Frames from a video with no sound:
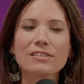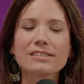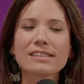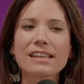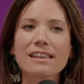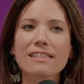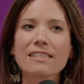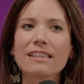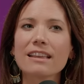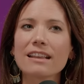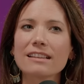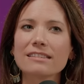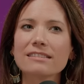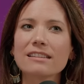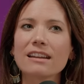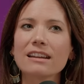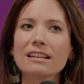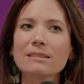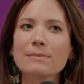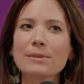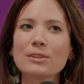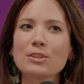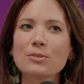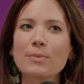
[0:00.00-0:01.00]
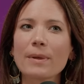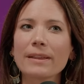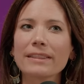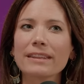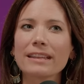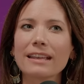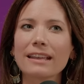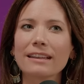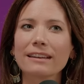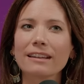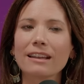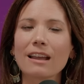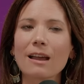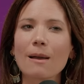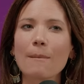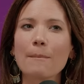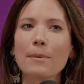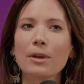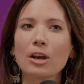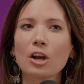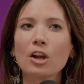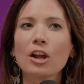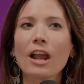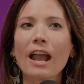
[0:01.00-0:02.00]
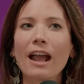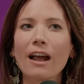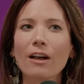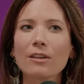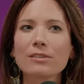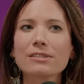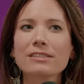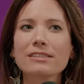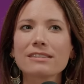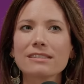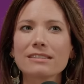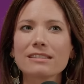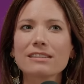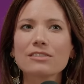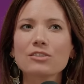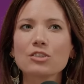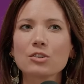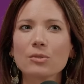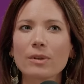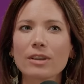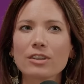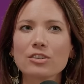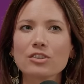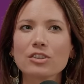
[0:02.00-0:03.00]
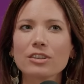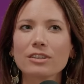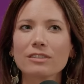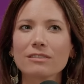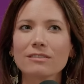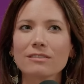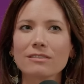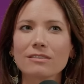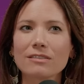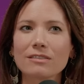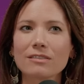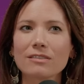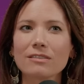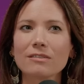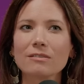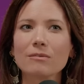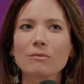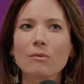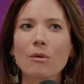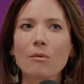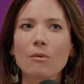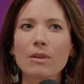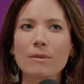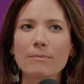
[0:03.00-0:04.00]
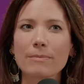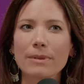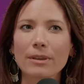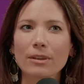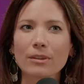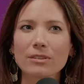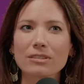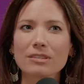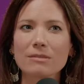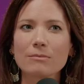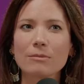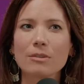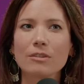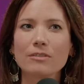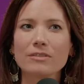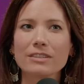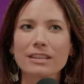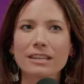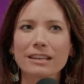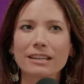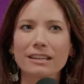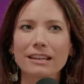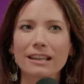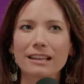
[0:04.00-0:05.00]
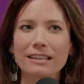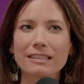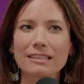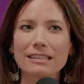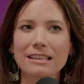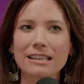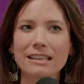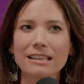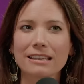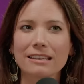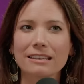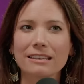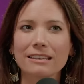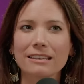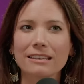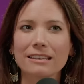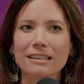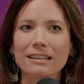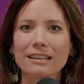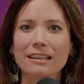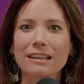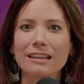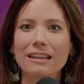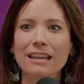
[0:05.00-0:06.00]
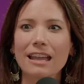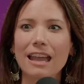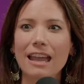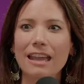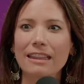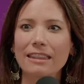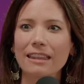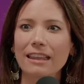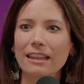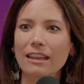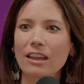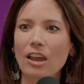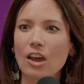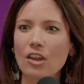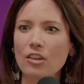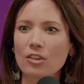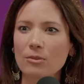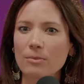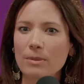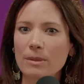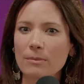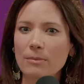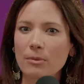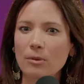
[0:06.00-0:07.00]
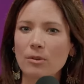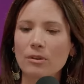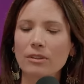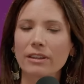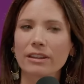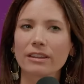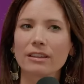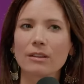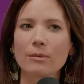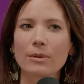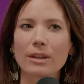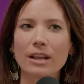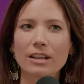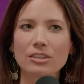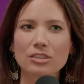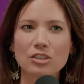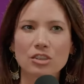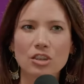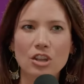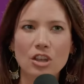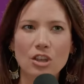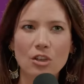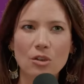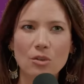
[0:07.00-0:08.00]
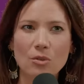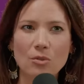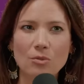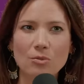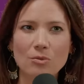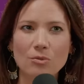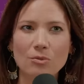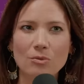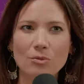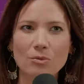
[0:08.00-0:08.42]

say this, not as much about the income, but our house situation when we built and moved in in 19 and like other people like that we got to know